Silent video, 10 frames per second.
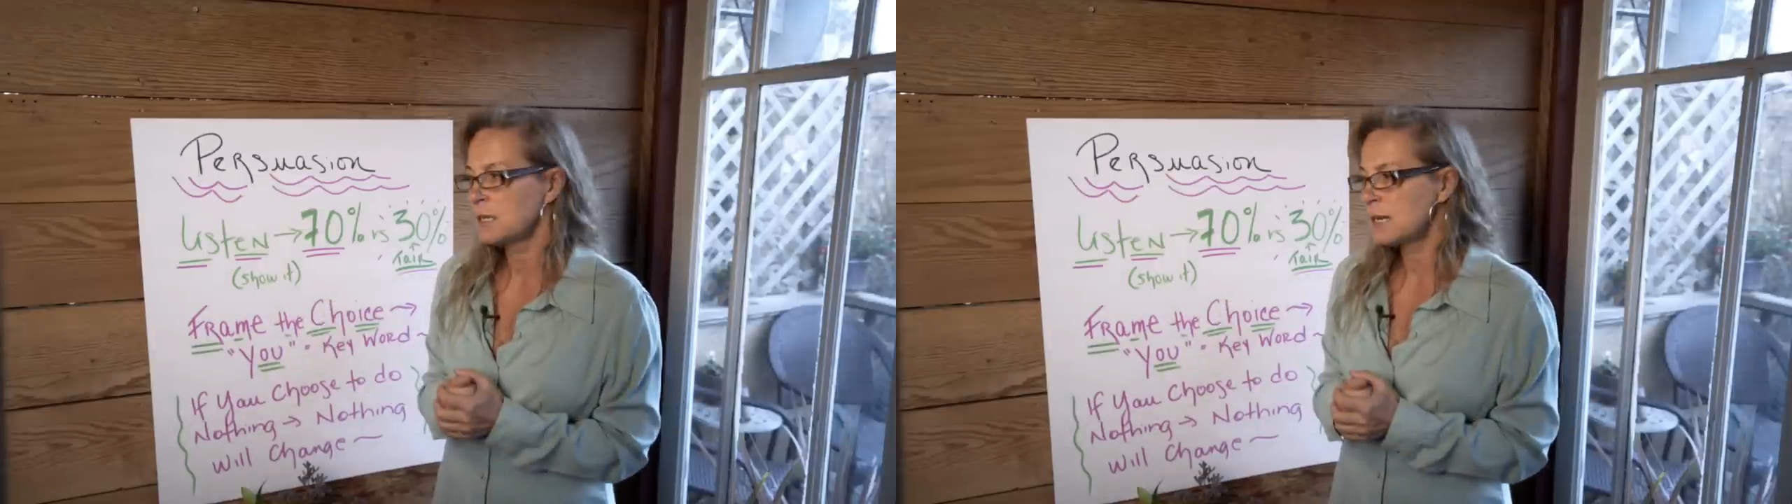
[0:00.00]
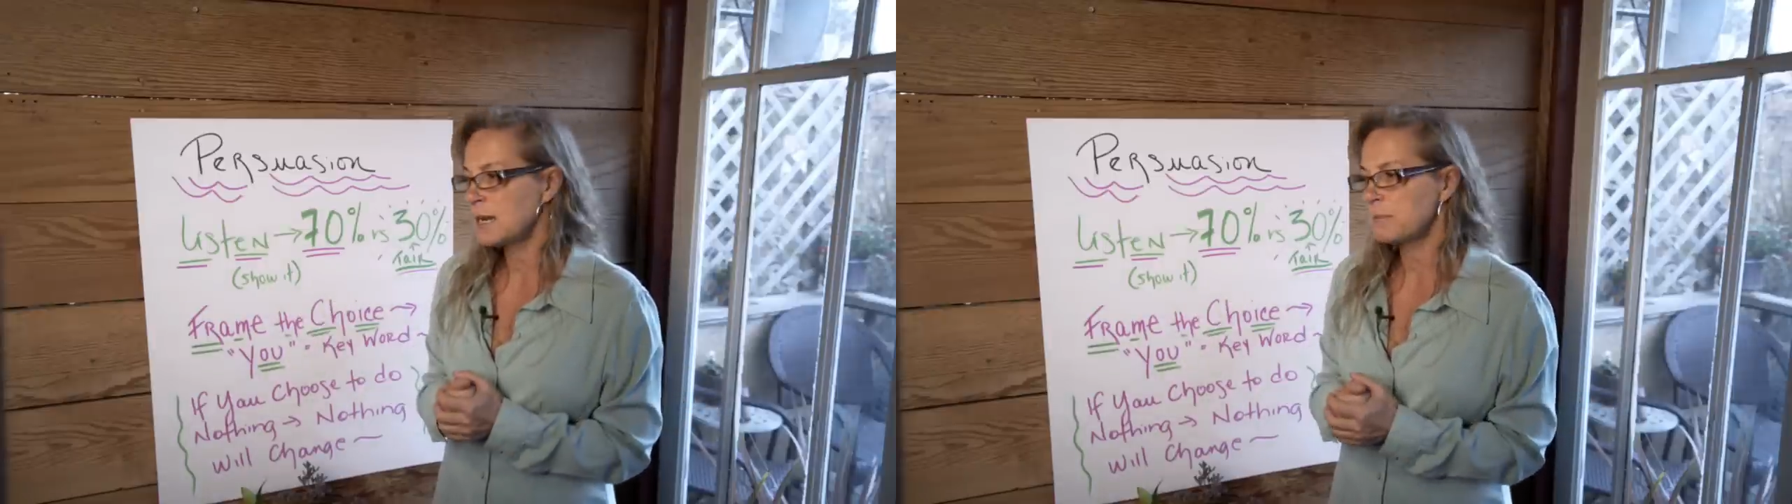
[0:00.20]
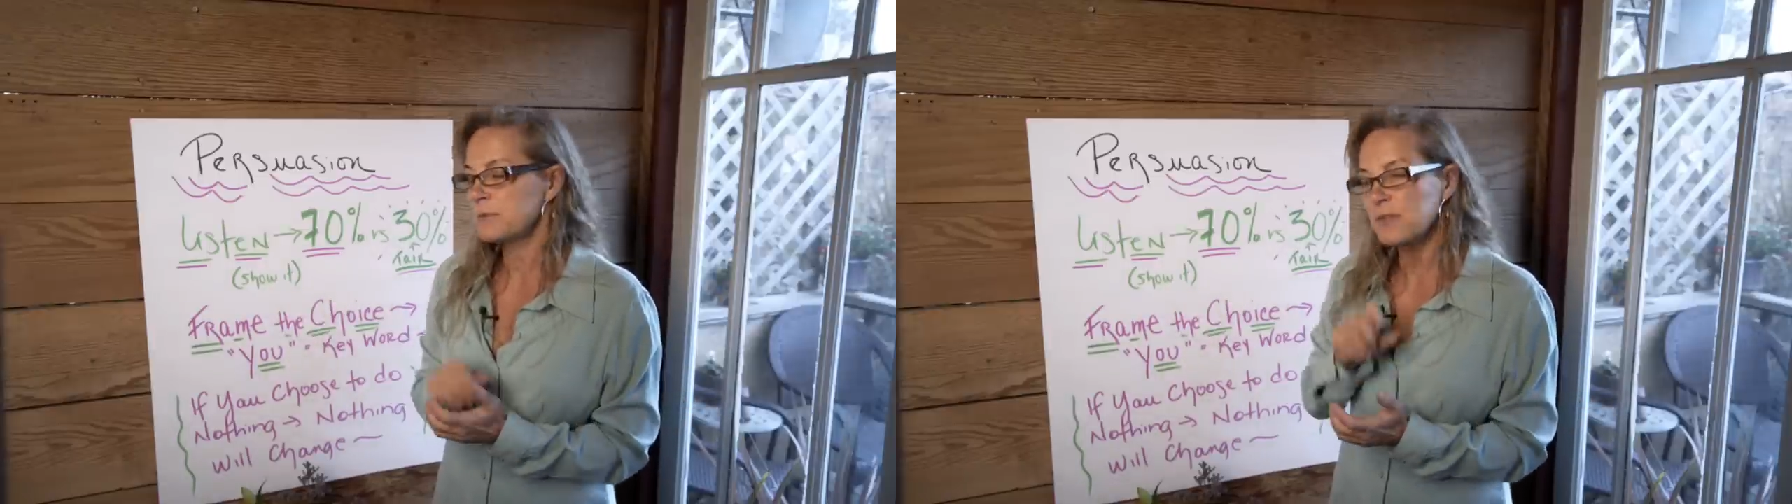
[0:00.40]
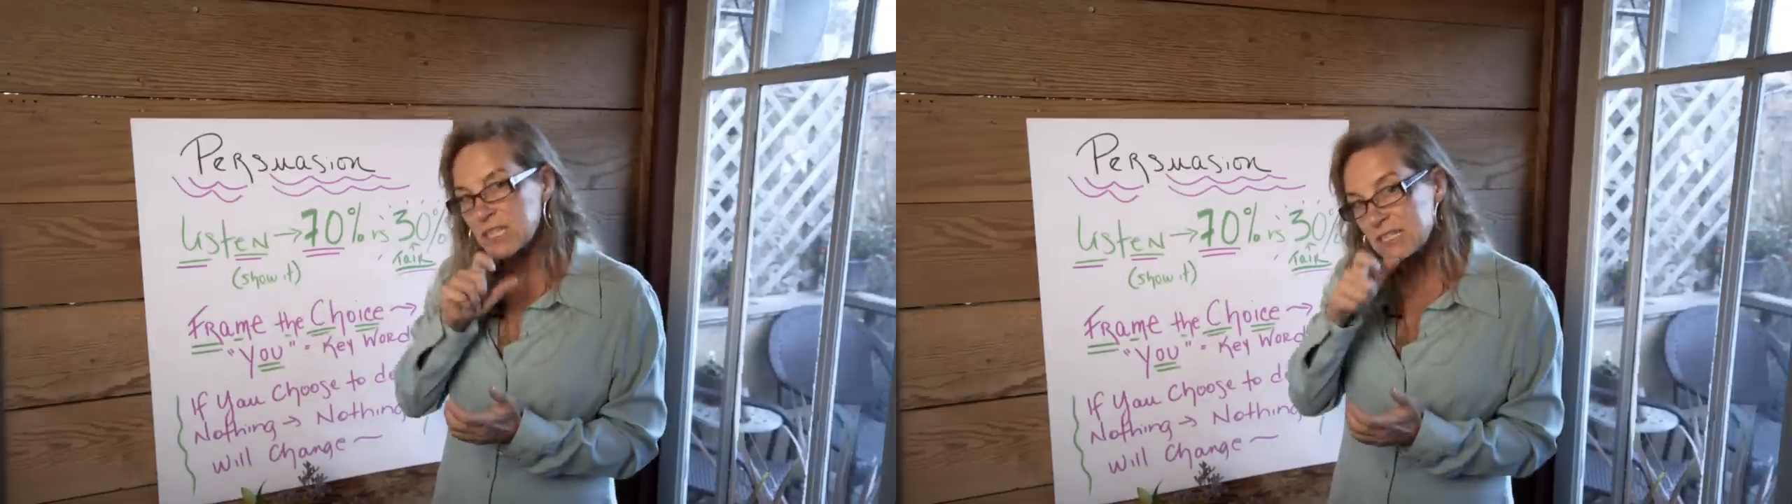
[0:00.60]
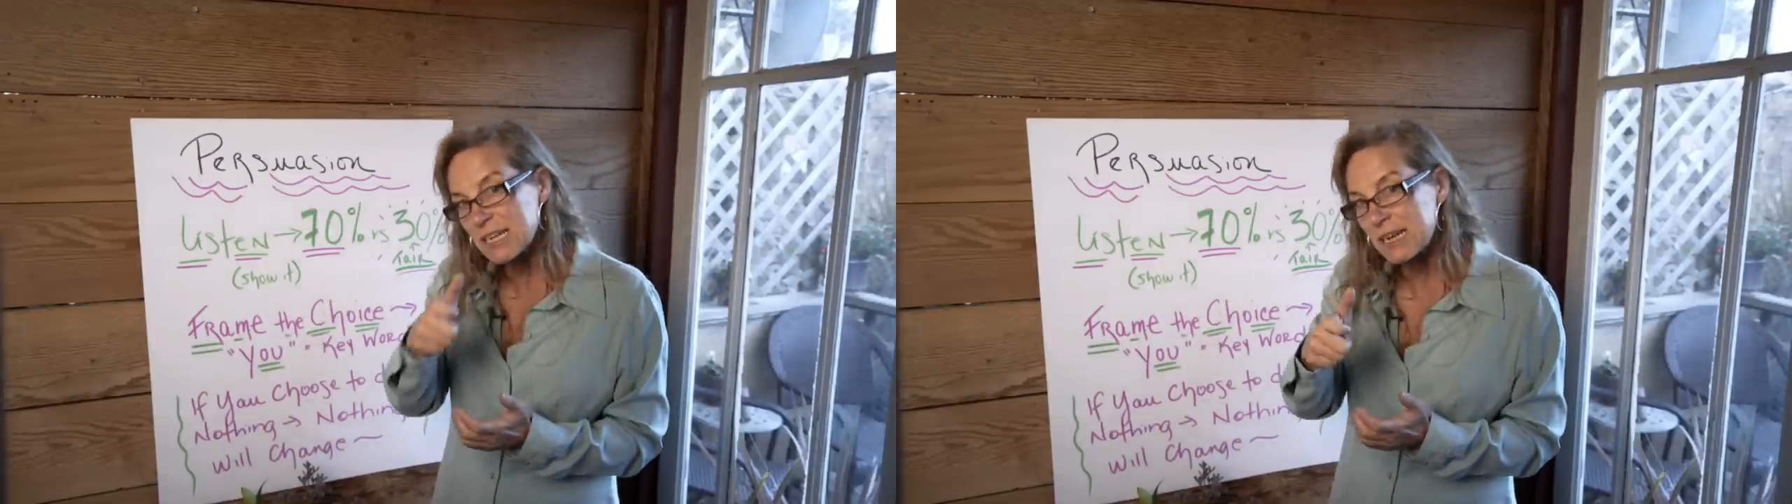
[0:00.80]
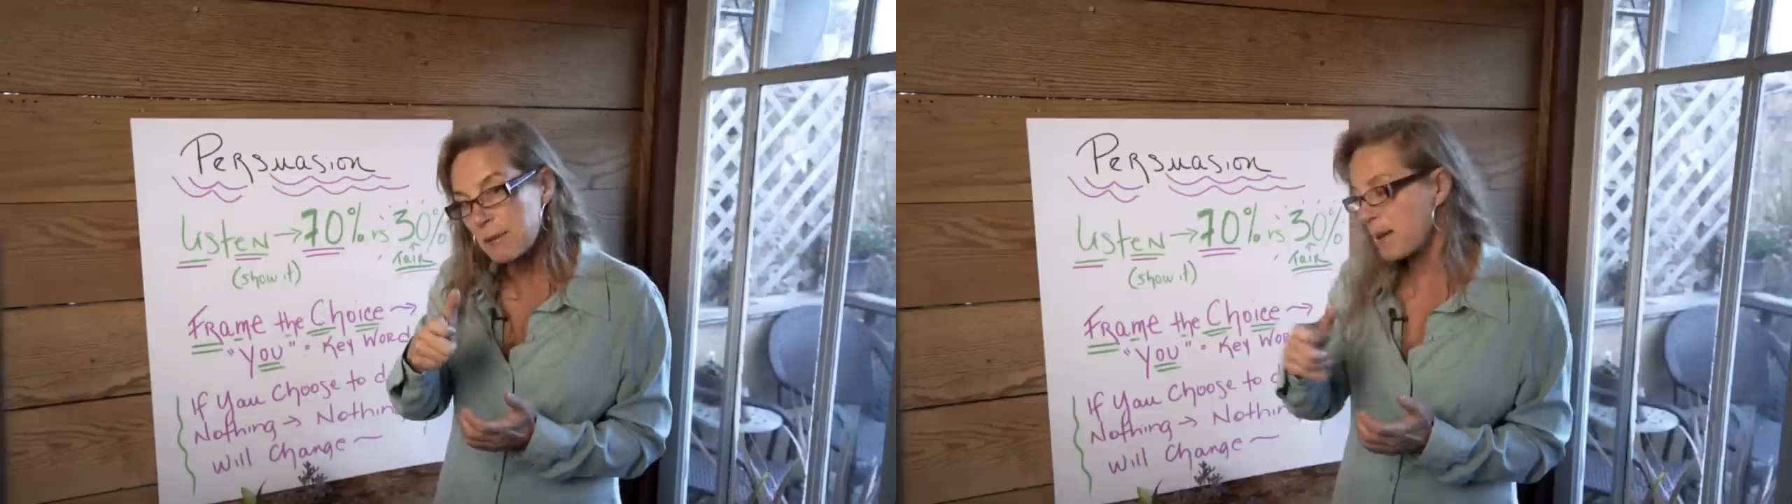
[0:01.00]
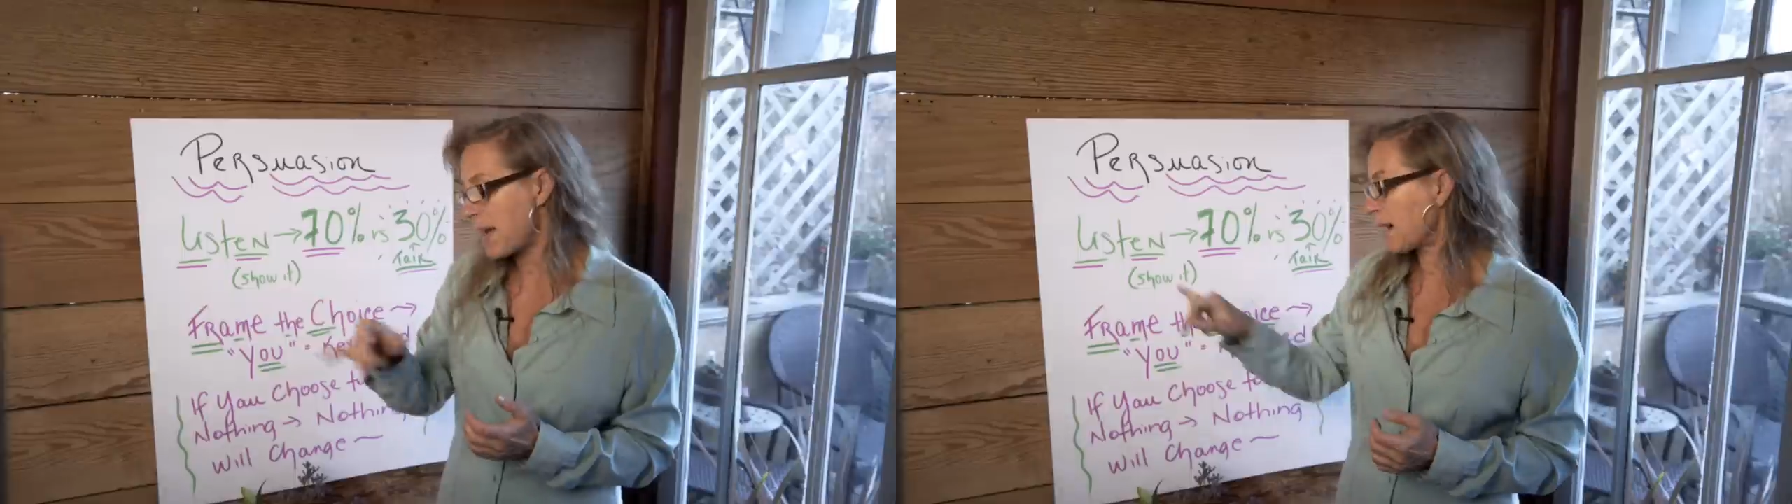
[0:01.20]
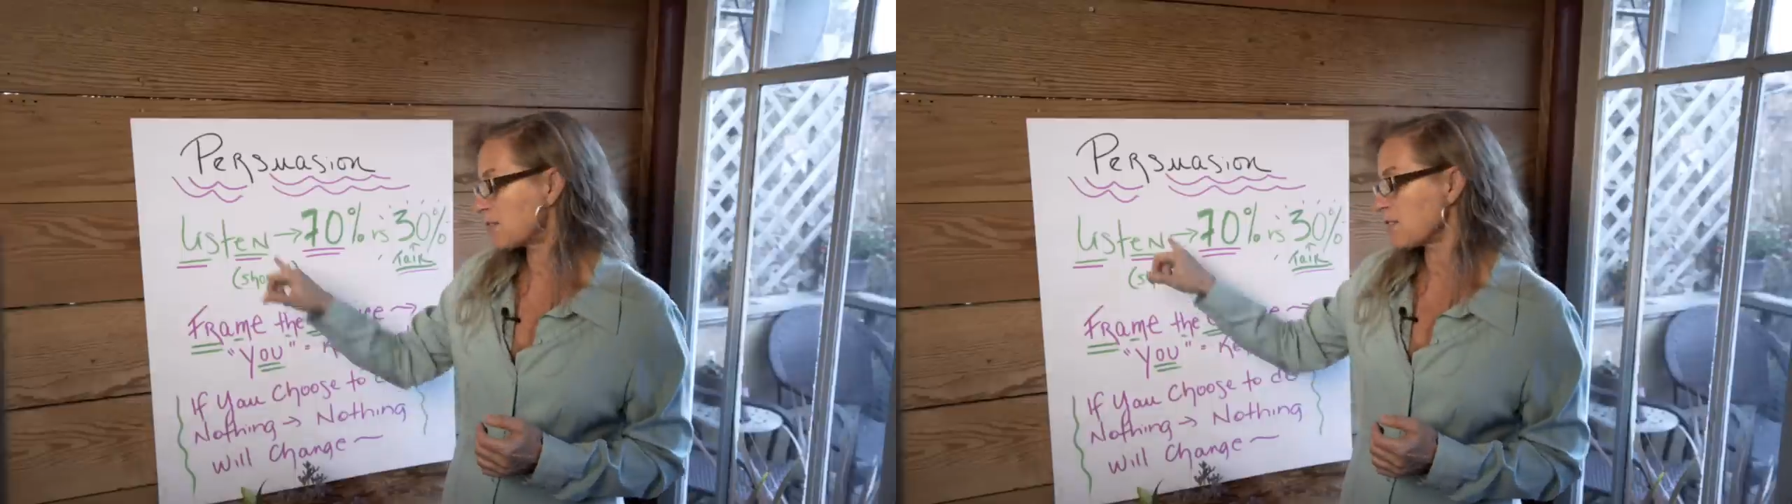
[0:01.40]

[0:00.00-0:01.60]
You have to say it back so